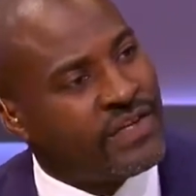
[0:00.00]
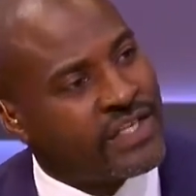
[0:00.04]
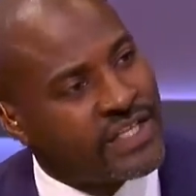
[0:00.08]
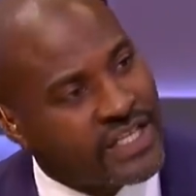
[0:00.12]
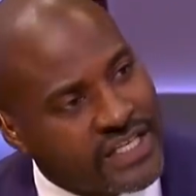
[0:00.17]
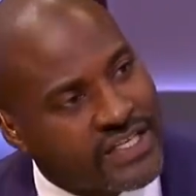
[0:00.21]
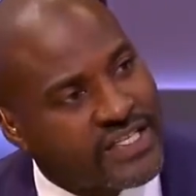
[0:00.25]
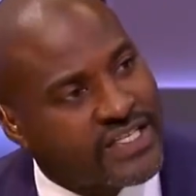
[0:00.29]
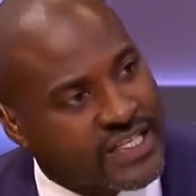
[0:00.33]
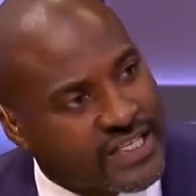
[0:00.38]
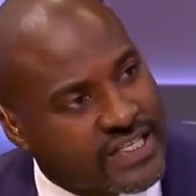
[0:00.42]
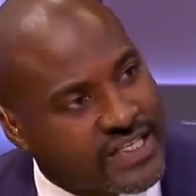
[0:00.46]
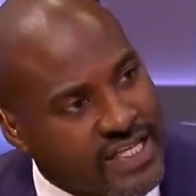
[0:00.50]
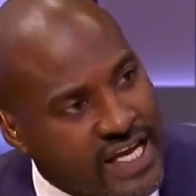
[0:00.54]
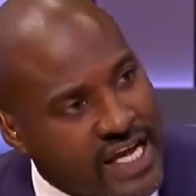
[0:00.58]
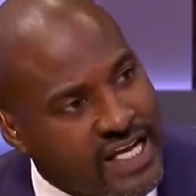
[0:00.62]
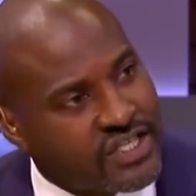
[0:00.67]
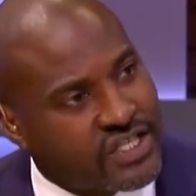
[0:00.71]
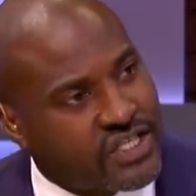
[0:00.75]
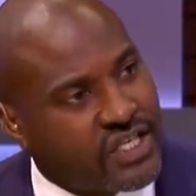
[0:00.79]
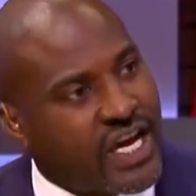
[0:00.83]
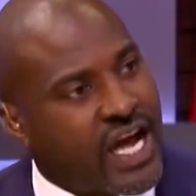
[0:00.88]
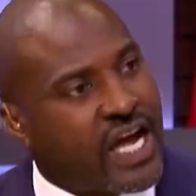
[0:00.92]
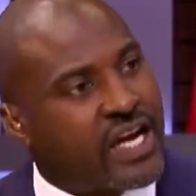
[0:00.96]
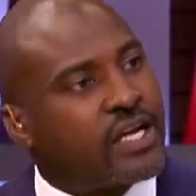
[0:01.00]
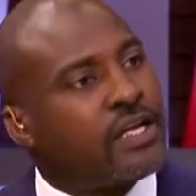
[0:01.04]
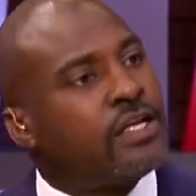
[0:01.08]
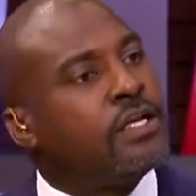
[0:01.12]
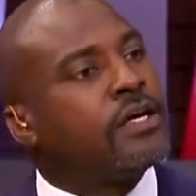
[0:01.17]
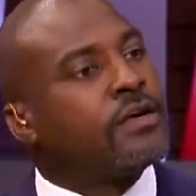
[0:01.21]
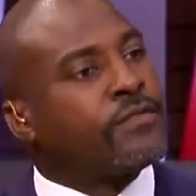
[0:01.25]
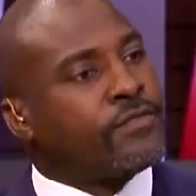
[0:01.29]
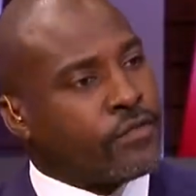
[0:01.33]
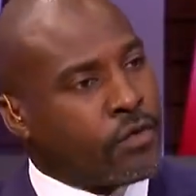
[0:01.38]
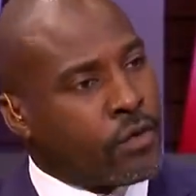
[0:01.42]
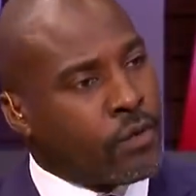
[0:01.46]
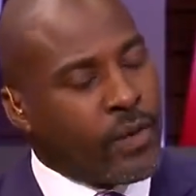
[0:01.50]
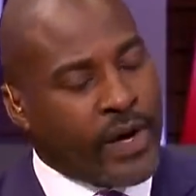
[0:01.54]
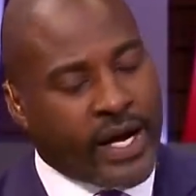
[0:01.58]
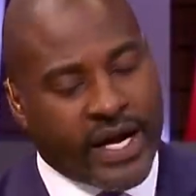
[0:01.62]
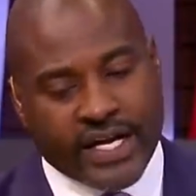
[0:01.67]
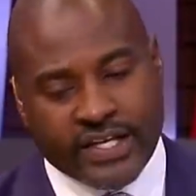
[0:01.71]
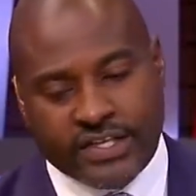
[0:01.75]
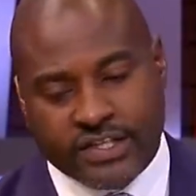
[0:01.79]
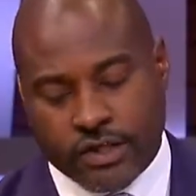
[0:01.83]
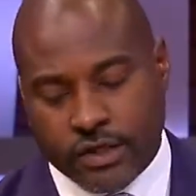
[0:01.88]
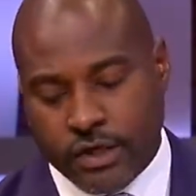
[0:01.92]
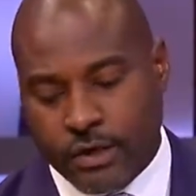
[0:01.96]
Even in success, you got to look for
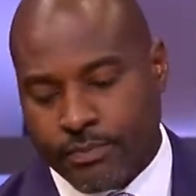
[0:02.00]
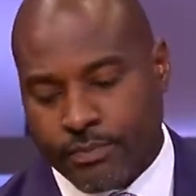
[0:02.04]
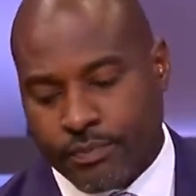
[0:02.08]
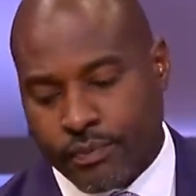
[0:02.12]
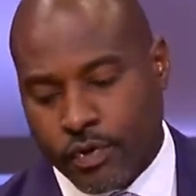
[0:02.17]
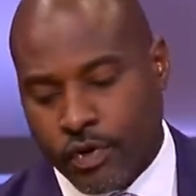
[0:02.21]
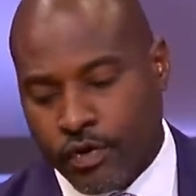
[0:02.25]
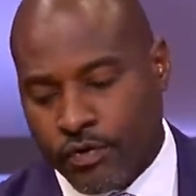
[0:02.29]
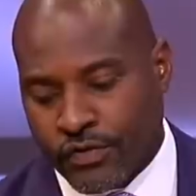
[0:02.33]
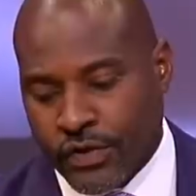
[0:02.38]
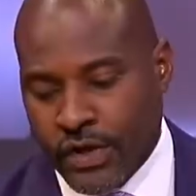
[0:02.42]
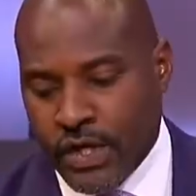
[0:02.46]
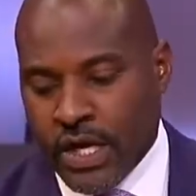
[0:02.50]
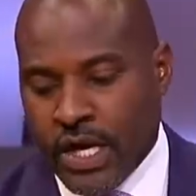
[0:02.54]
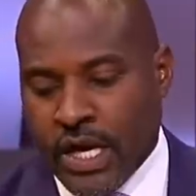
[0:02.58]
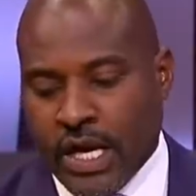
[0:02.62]
ways to improve